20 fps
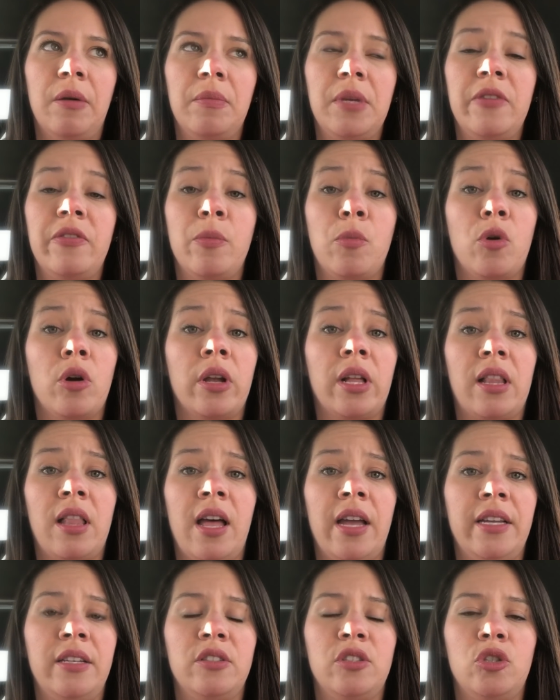even more
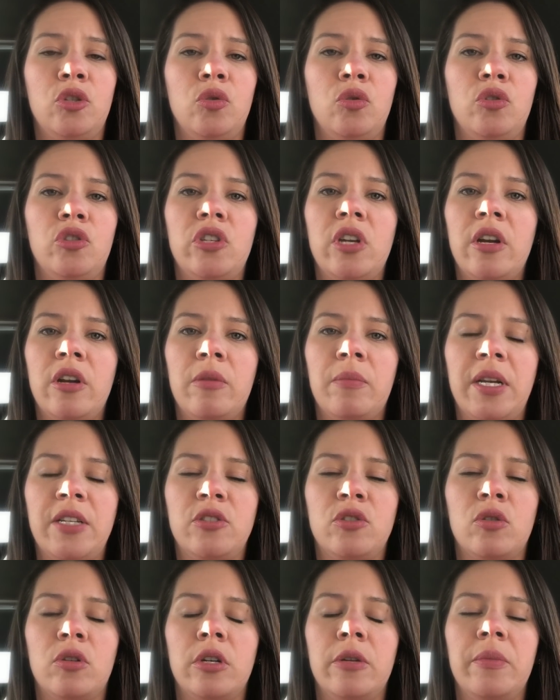inclined to share my
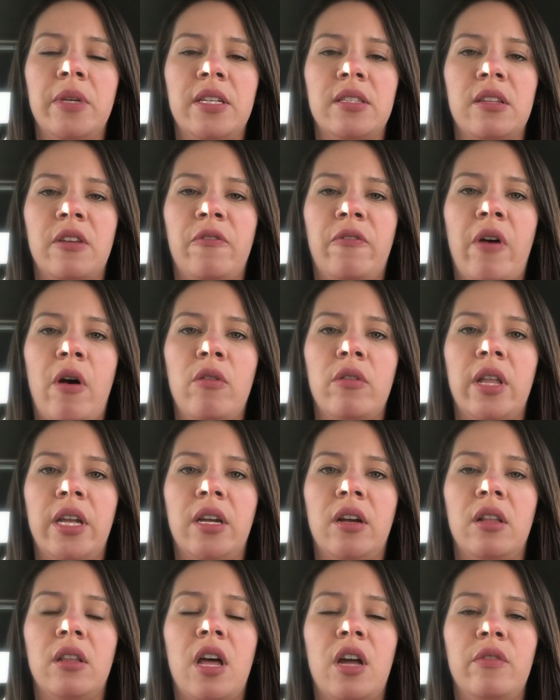story, because I felt
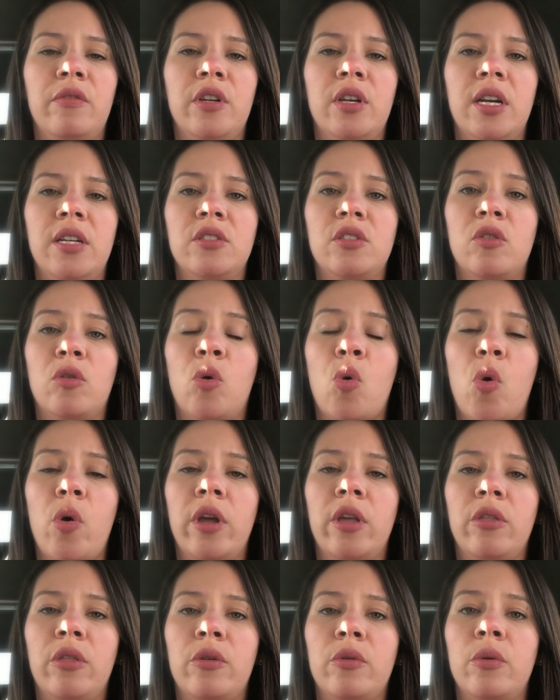like a lot of you guys are
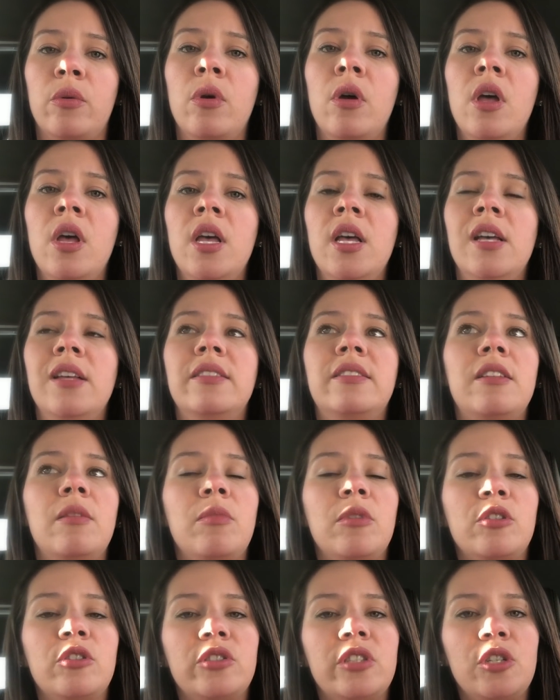going through
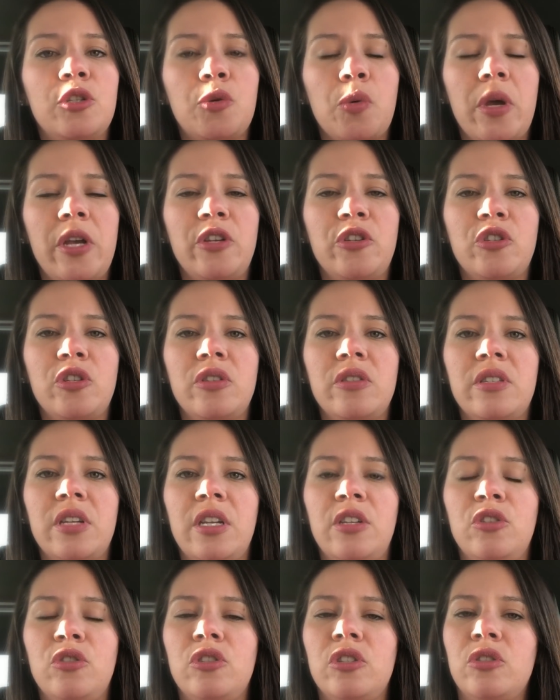similar situations
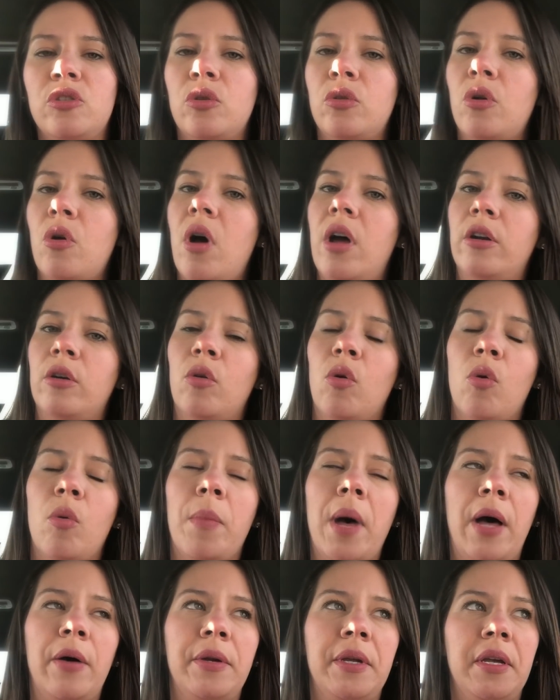and you just don't know how to go
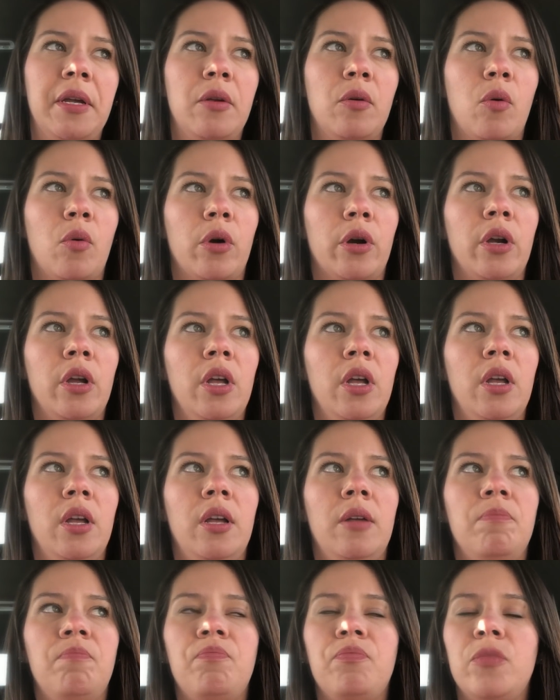about it, or
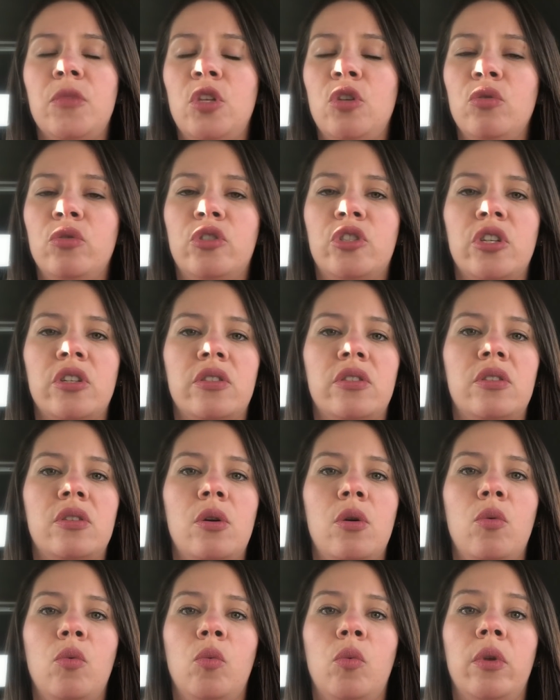you just
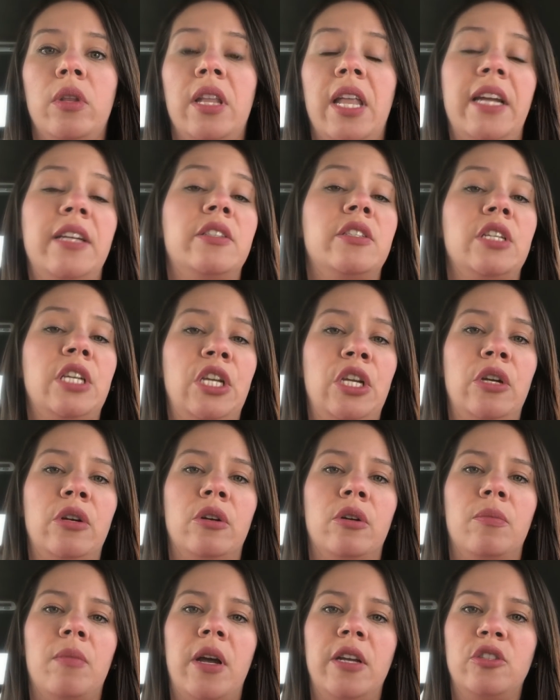would like to
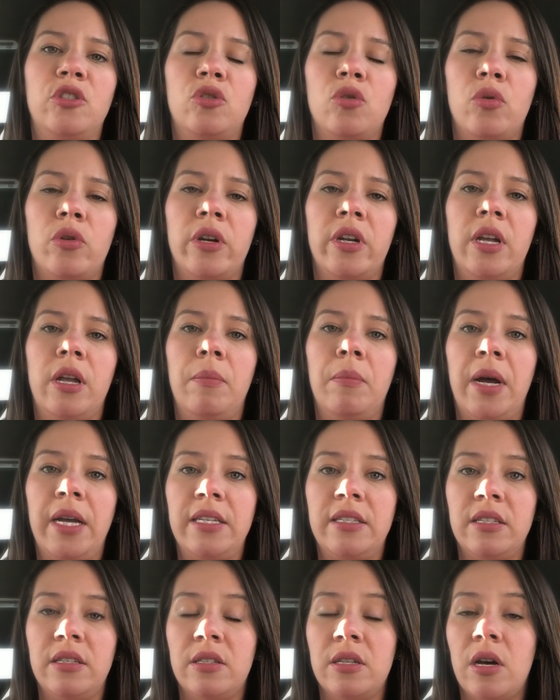hear my story and my
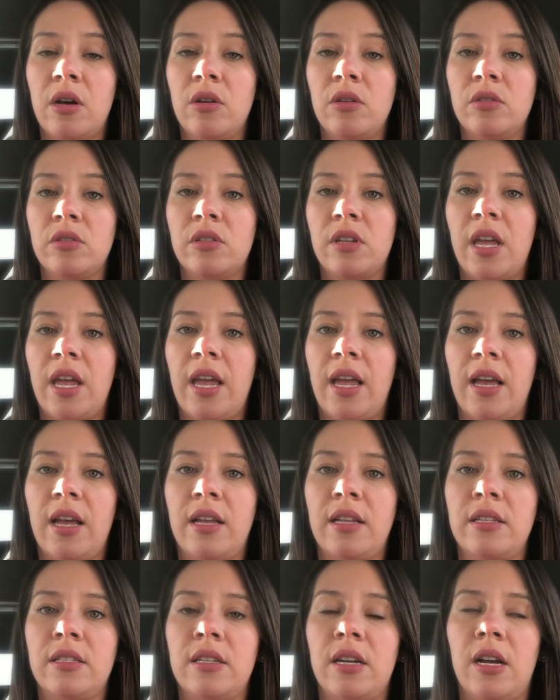details
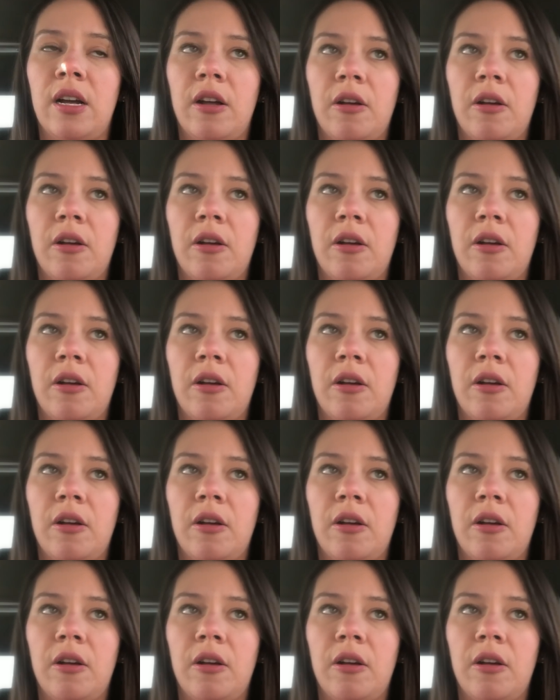and